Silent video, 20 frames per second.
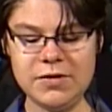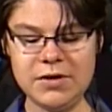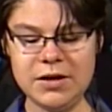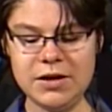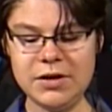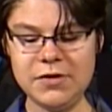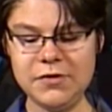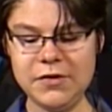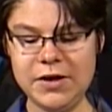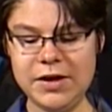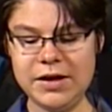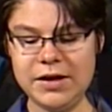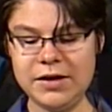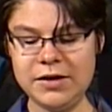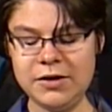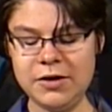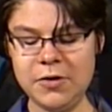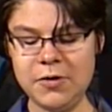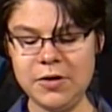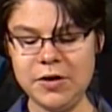gonna try
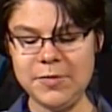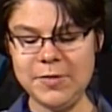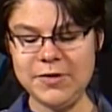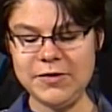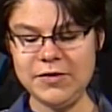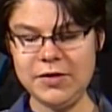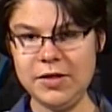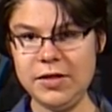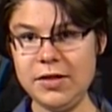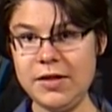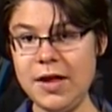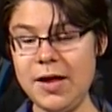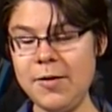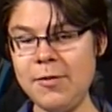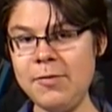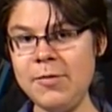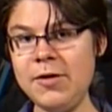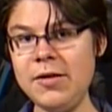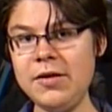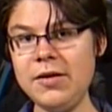to go on a mission to
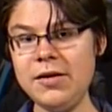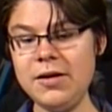stop